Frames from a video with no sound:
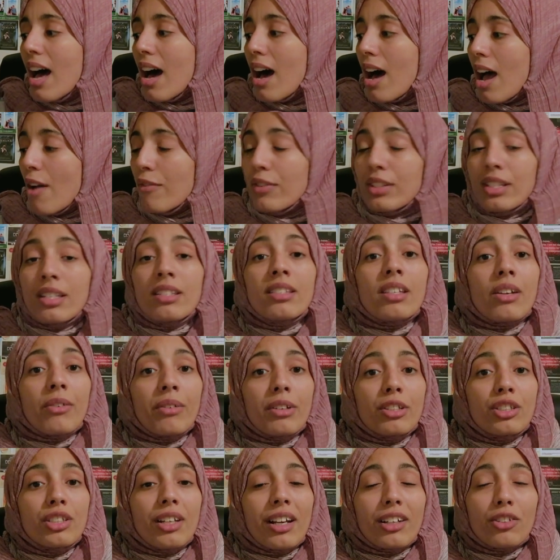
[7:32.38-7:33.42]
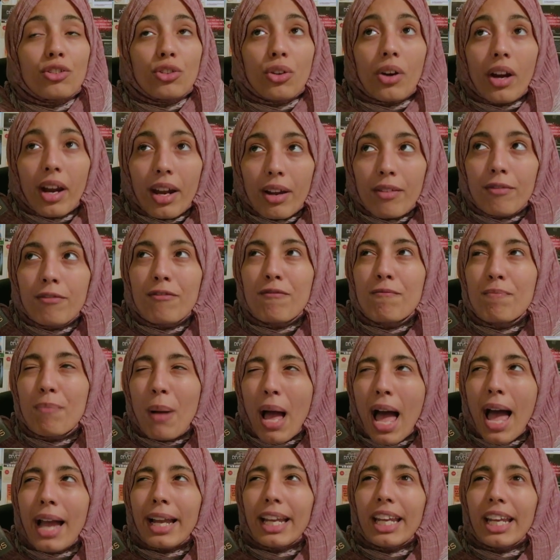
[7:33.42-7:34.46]
Uh, ever since I read Dark Triumph
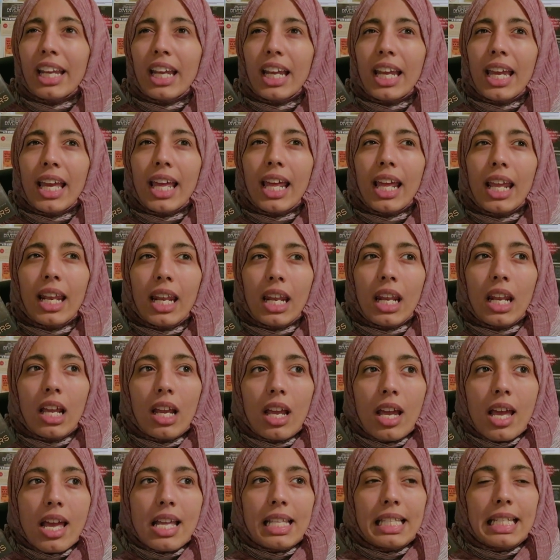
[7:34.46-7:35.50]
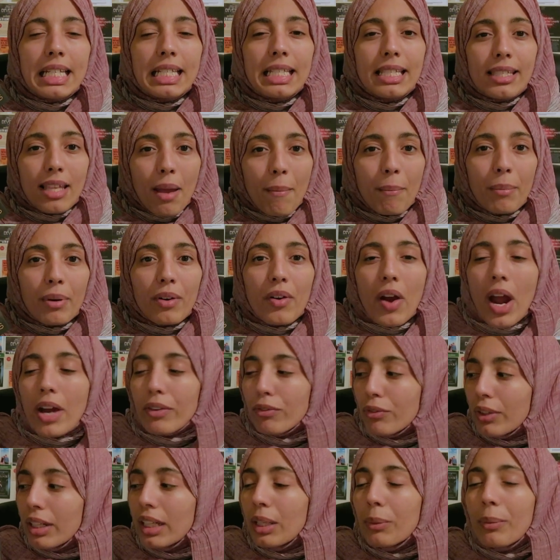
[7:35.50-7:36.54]
back in December, I
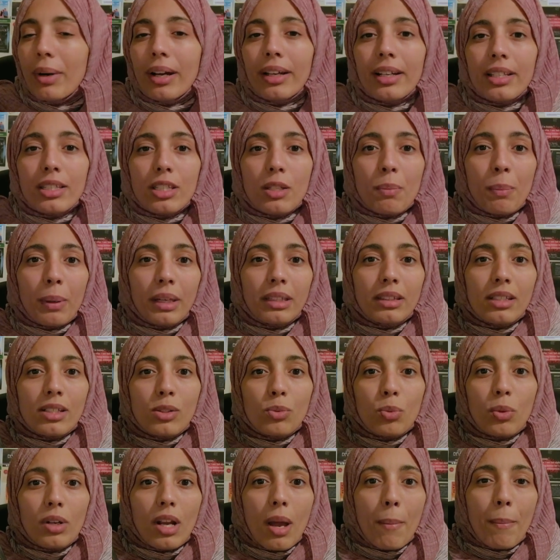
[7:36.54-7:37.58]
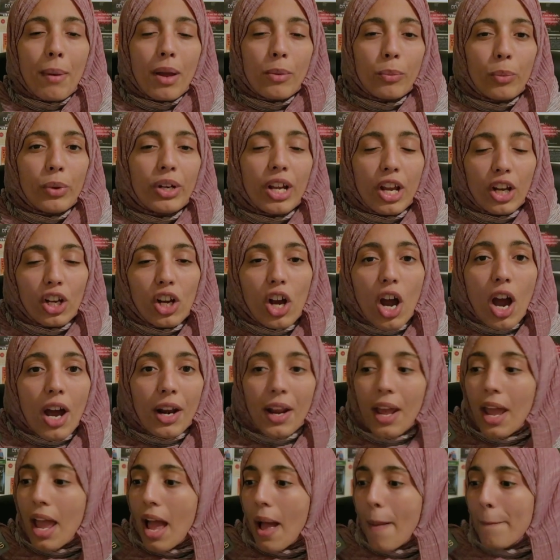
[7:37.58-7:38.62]
really wanted to pick this one up and when I
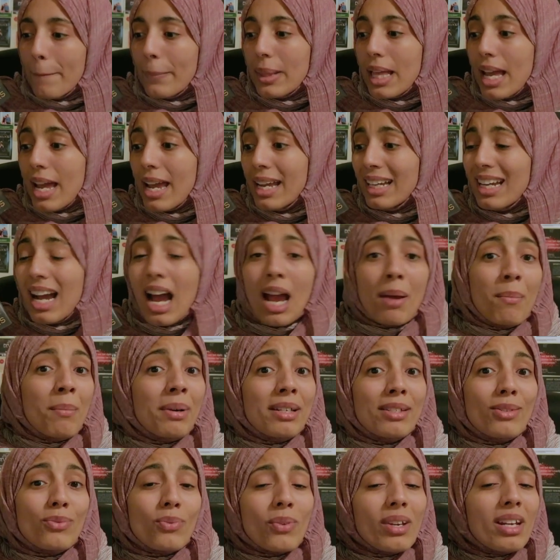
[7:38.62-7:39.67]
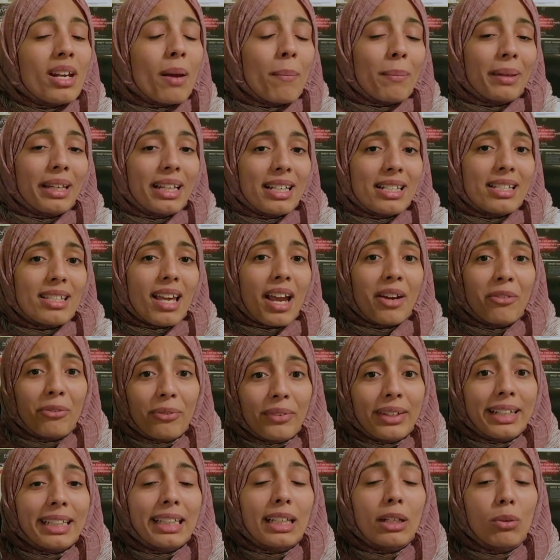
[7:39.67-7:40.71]
got it, I'm like, I must read it because I
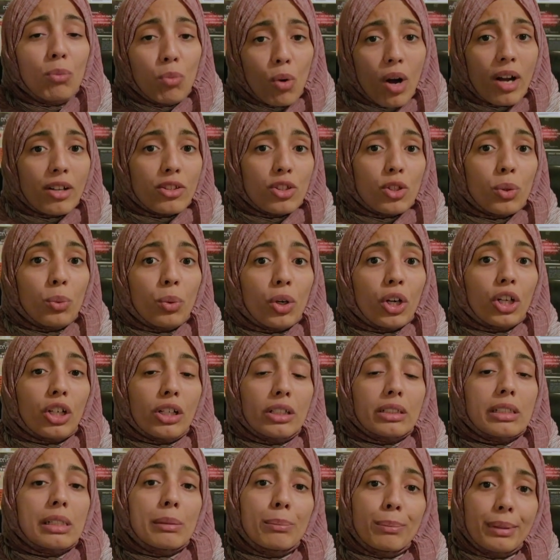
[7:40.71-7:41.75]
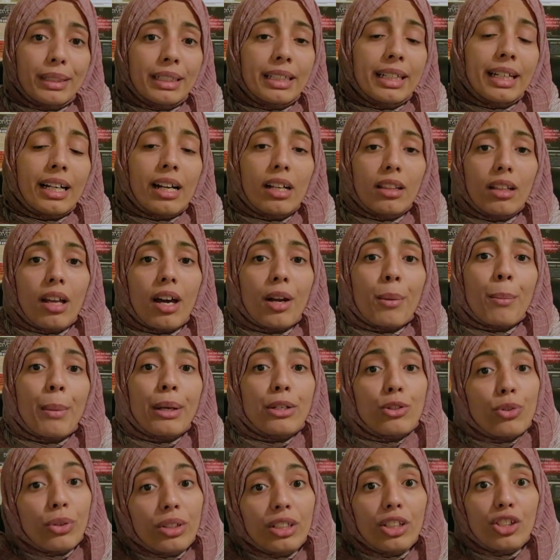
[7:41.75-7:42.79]
really want to work on completing a lot of my
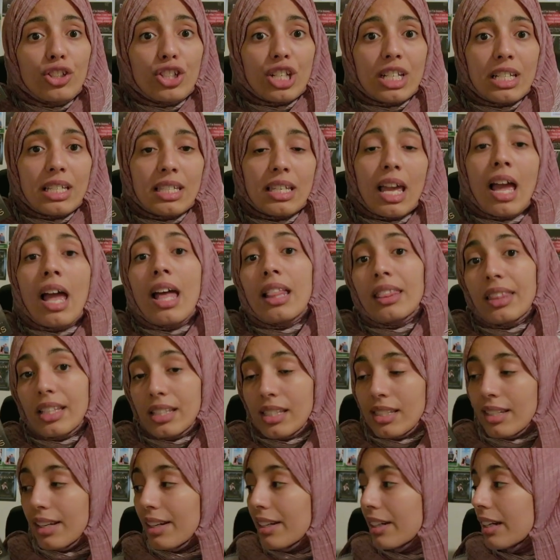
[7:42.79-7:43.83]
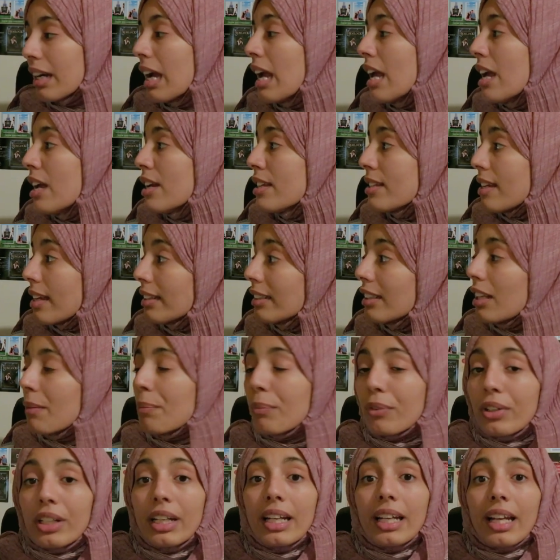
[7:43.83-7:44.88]
trilogies this year. So I ended
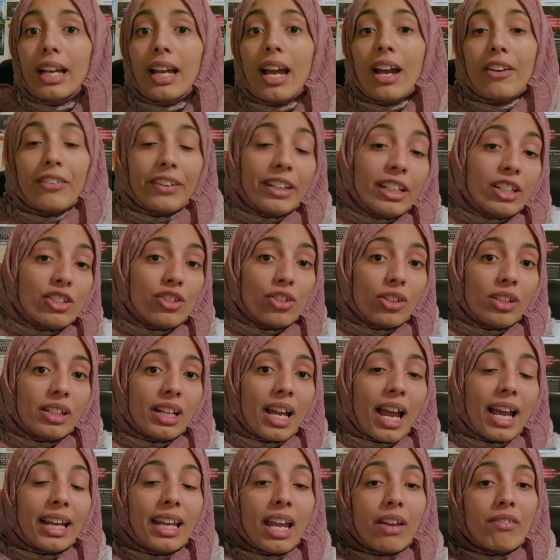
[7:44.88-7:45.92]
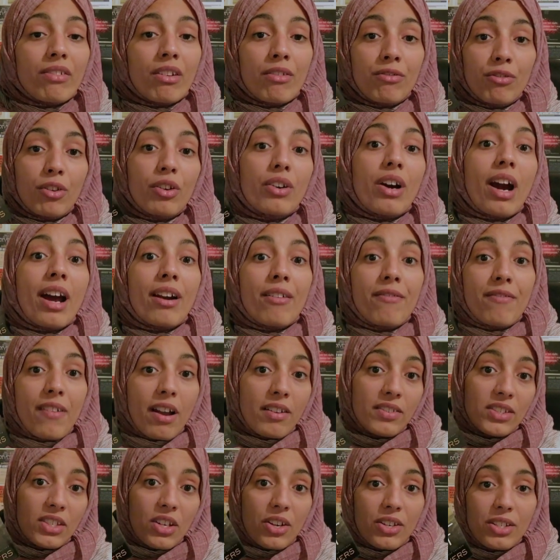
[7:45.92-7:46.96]
up reading it, I really enjoyed it, I gave it 4 out of
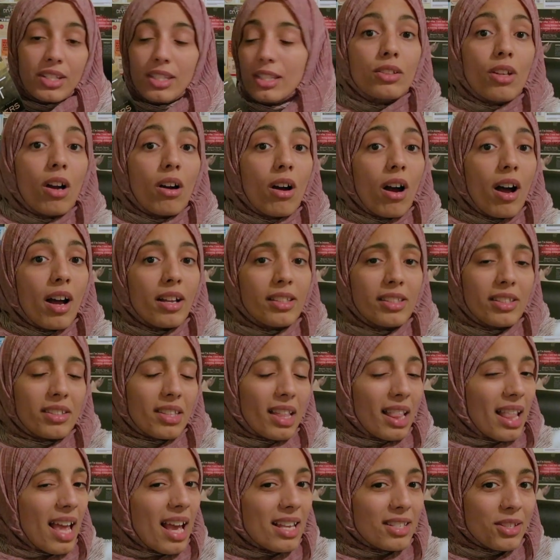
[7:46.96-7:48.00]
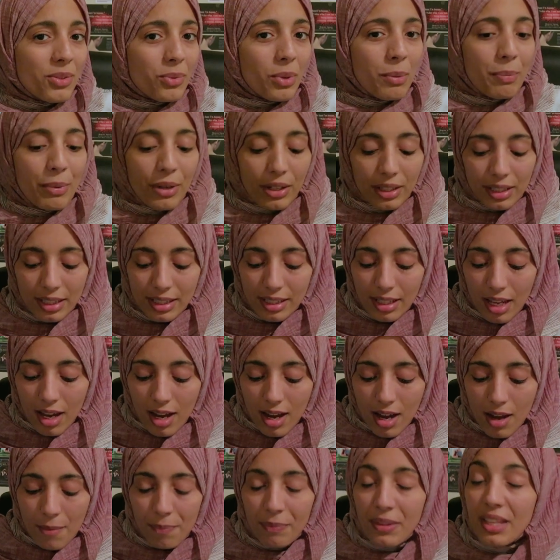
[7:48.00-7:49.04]
5 stars. On to the last three books.
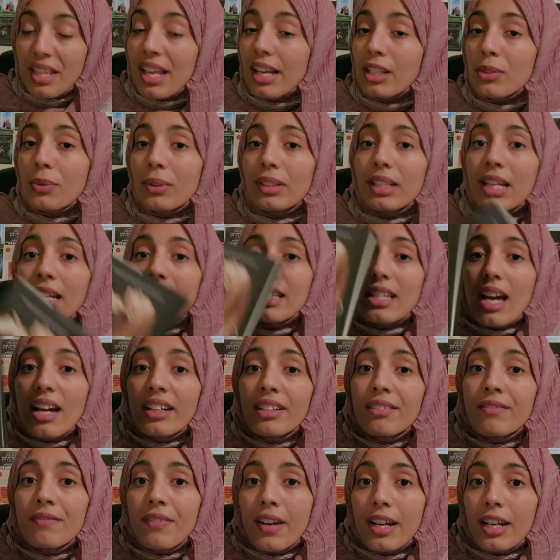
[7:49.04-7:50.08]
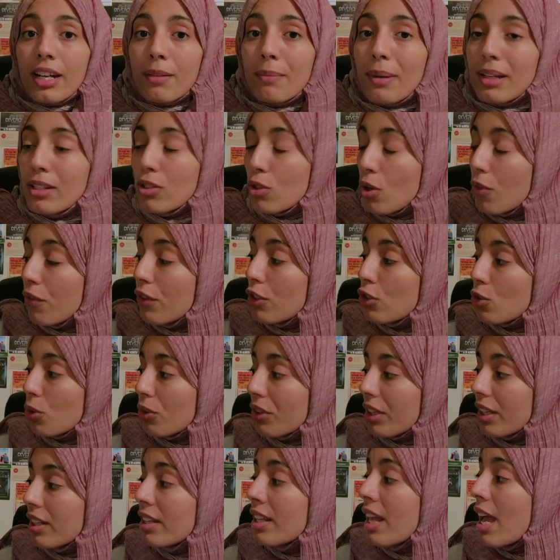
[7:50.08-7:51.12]
Um, the next one is Uninvited by Sophie
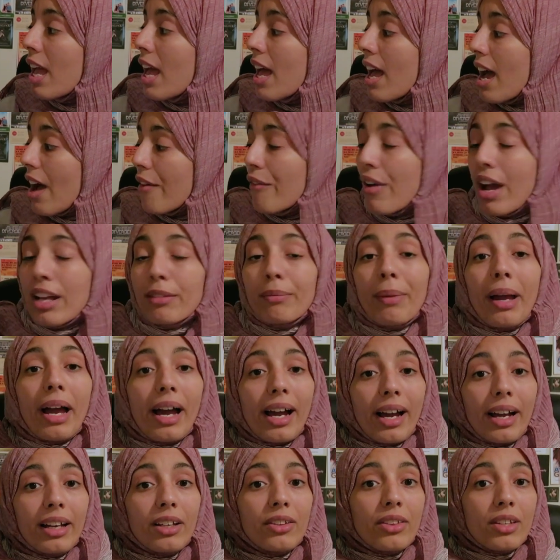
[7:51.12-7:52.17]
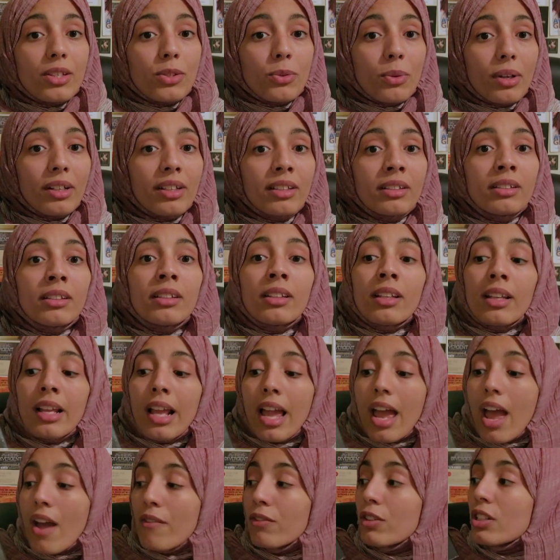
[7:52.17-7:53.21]
Jordan. I've had my eye on this one
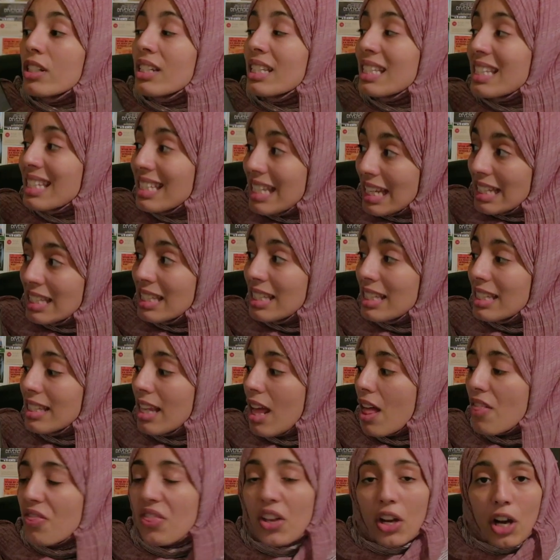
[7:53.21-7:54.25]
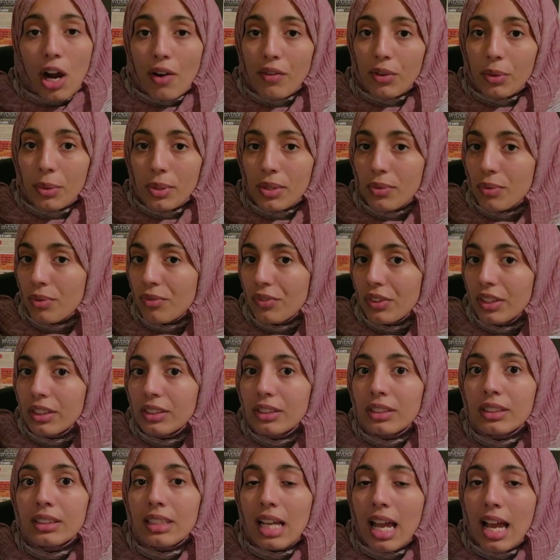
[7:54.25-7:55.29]
ever since the cover was
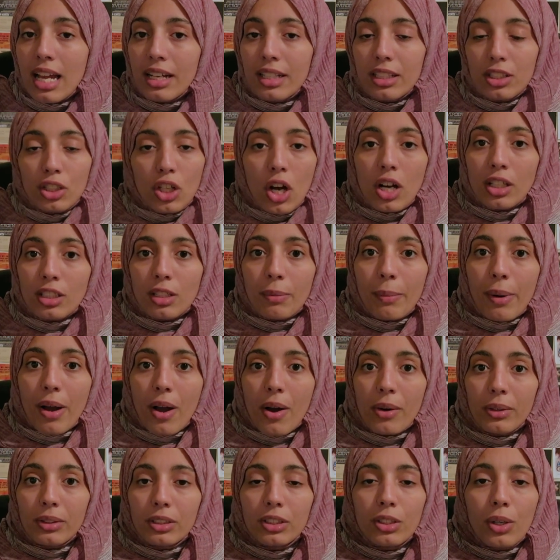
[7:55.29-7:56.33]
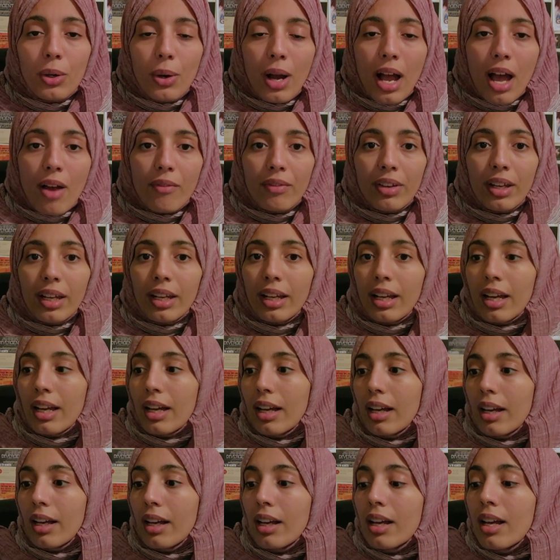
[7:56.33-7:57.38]
revealed and it talked about, you know, having
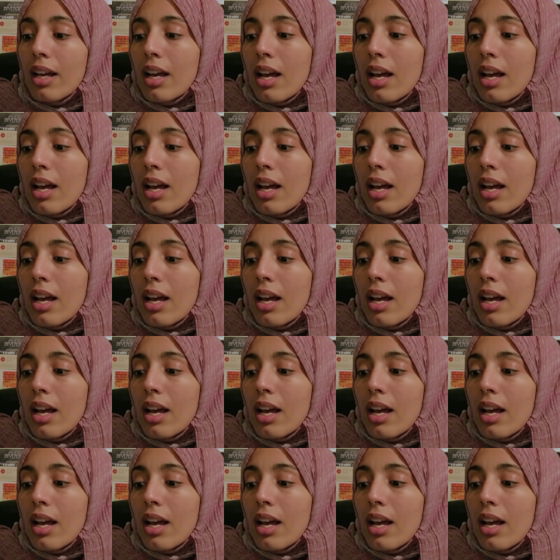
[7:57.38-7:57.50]
a...